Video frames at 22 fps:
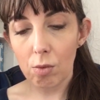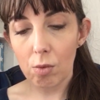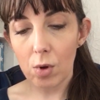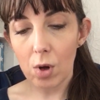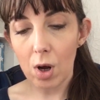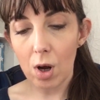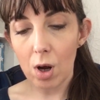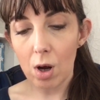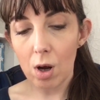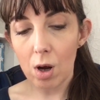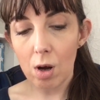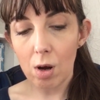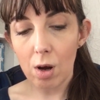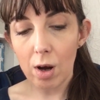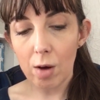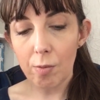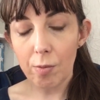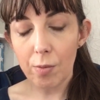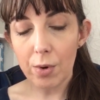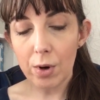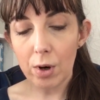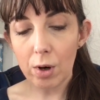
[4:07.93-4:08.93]

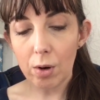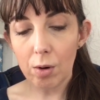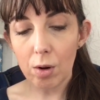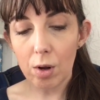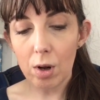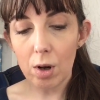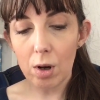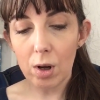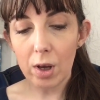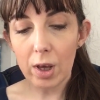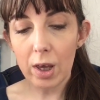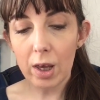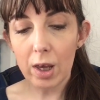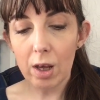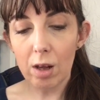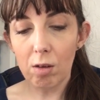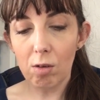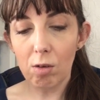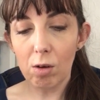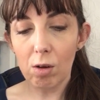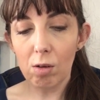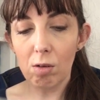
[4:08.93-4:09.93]
I've been looking
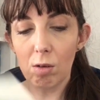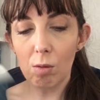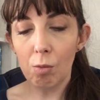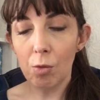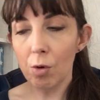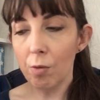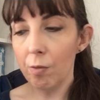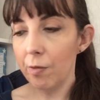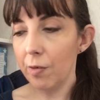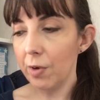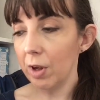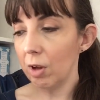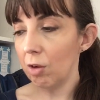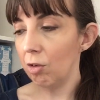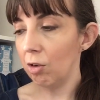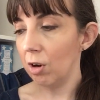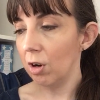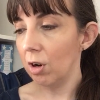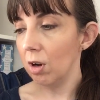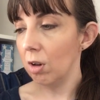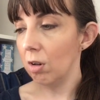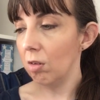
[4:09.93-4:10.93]
at doing some
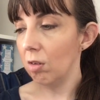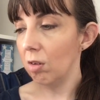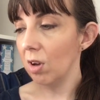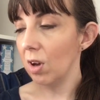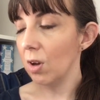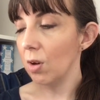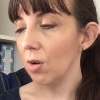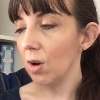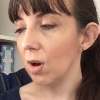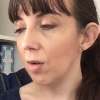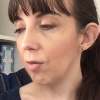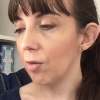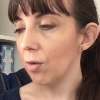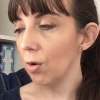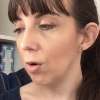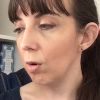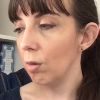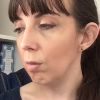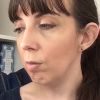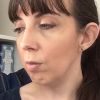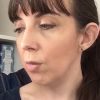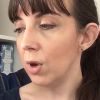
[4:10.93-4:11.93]
non-fiction, so I've
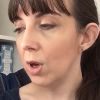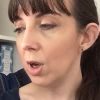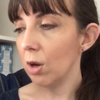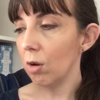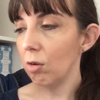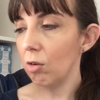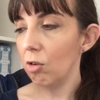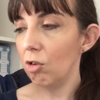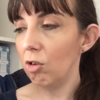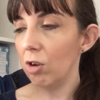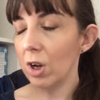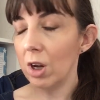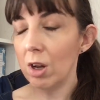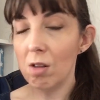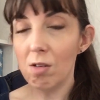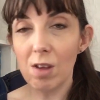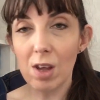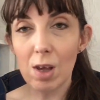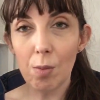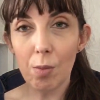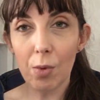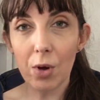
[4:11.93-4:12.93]
got Mere
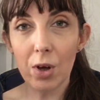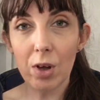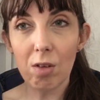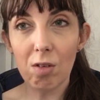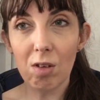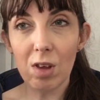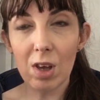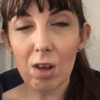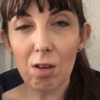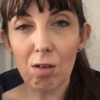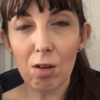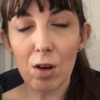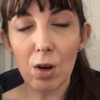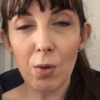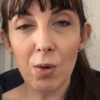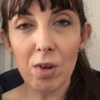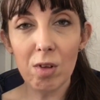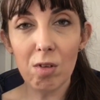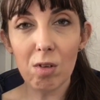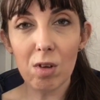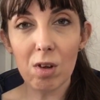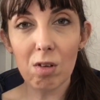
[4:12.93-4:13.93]
Christianity by C.S.
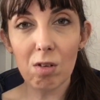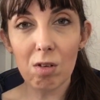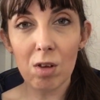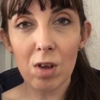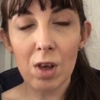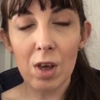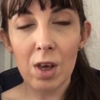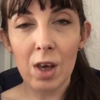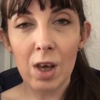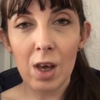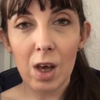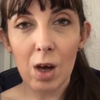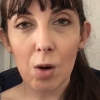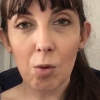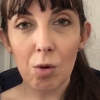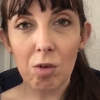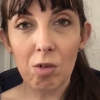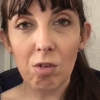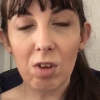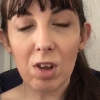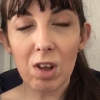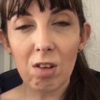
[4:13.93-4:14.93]
Lewis, because I
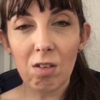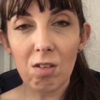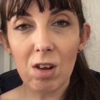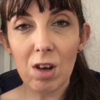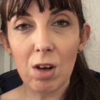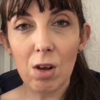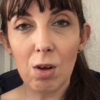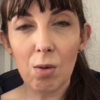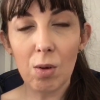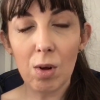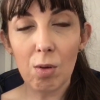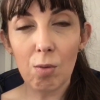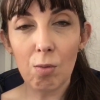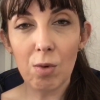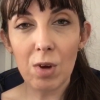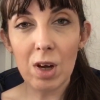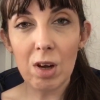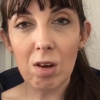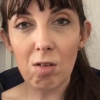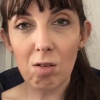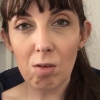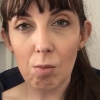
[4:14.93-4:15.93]
wanted to continue and
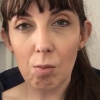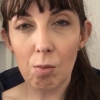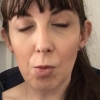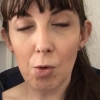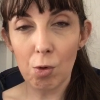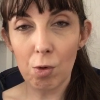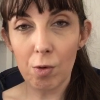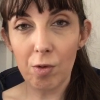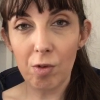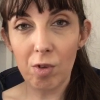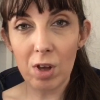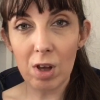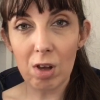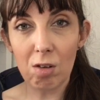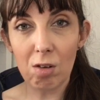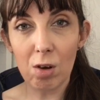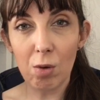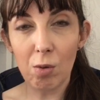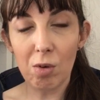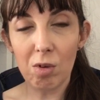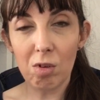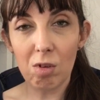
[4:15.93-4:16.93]
read more of
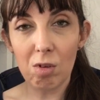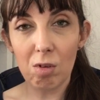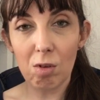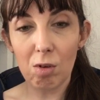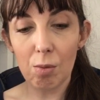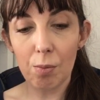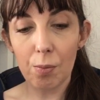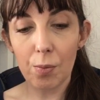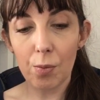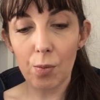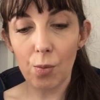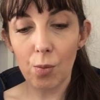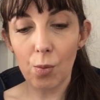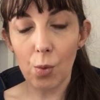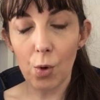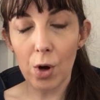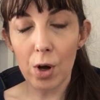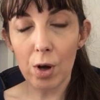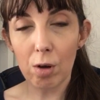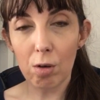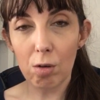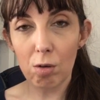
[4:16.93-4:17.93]
C.S. Lewis's
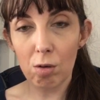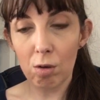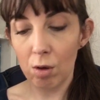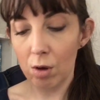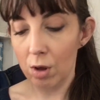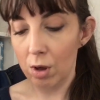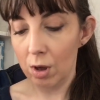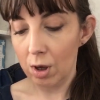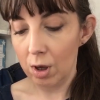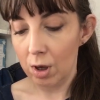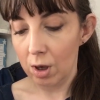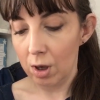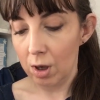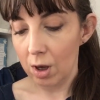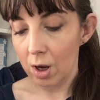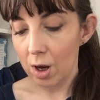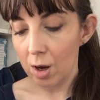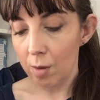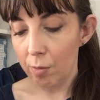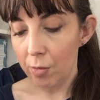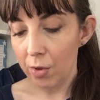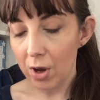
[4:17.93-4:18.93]
works
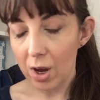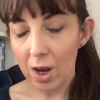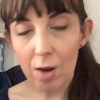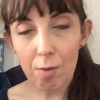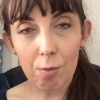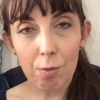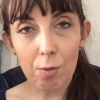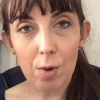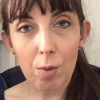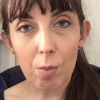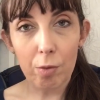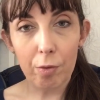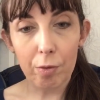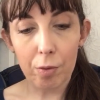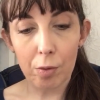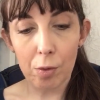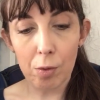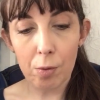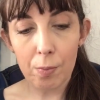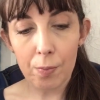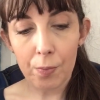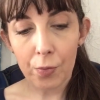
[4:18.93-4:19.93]
that I haven't read
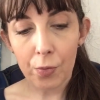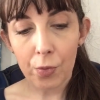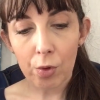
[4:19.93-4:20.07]
before.